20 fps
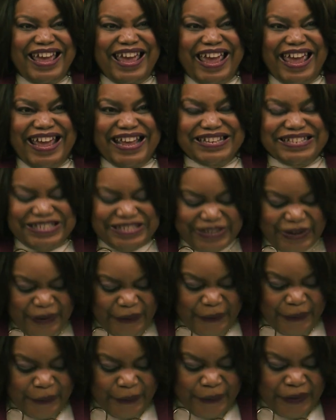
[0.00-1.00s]
And
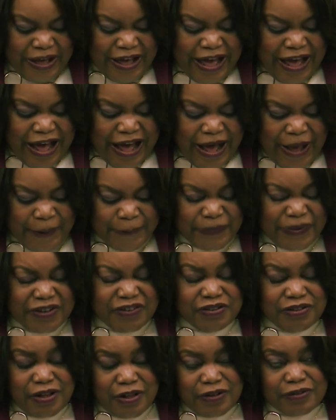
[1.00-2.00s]
so,
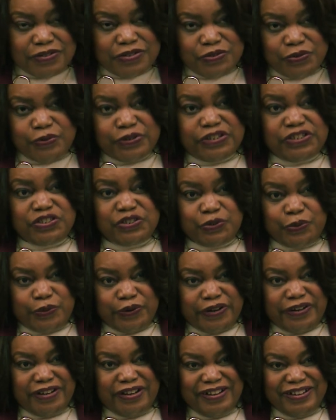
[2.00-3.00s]
long story
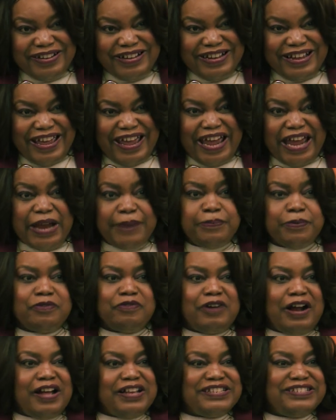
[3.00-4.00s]
short, April
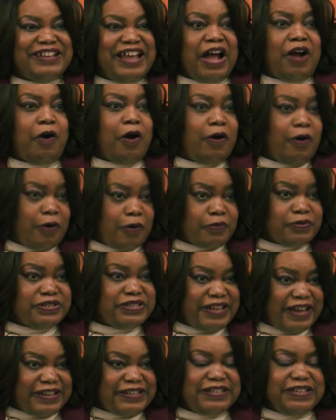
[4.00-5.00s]
Ross now owns
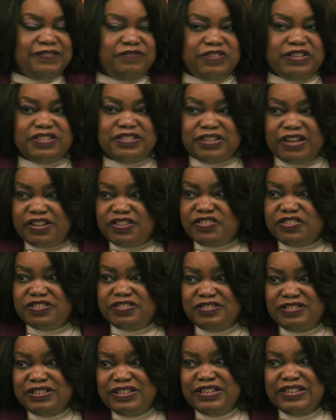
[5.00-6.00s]
that TV
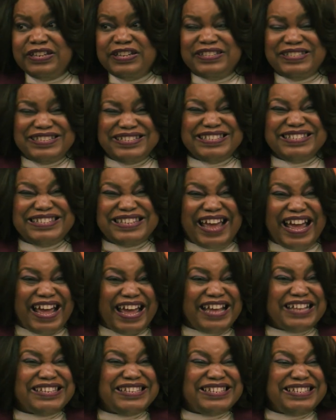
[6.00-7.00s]
station. is
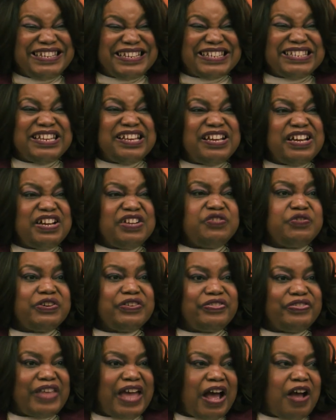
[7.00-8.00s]
inside
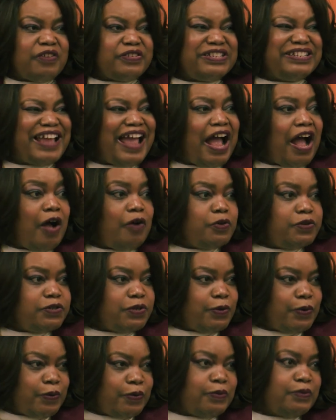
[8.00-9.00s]
600,000
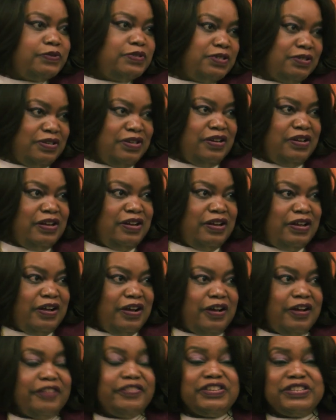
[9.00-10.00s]
households
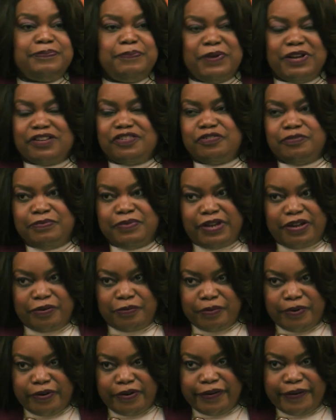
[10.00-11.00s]
on the Spectrum
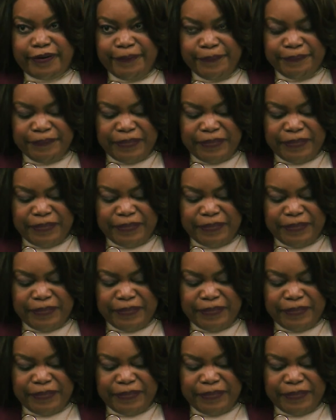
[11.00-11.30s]
network.